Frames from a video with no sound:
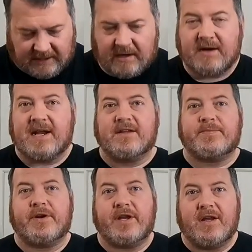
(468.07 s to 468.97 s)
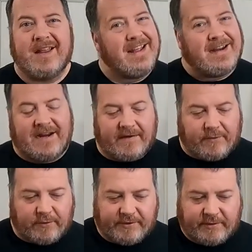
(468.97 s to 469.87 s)
Alright, that looks pretty good. Now, of
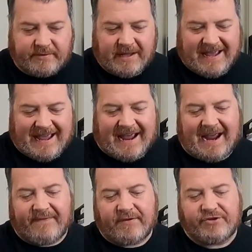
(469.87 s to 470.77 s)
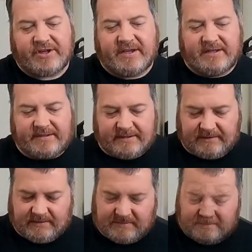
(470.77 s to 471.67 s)
course, we use half our cheese.
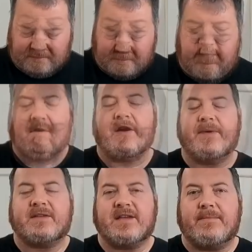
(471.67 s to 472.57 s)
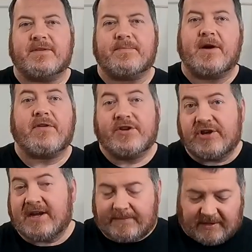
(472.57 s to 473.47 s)
I've already mixed up this Monterey
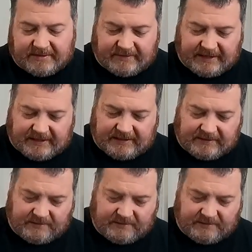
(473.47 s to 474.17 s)
Jack and mozzarella.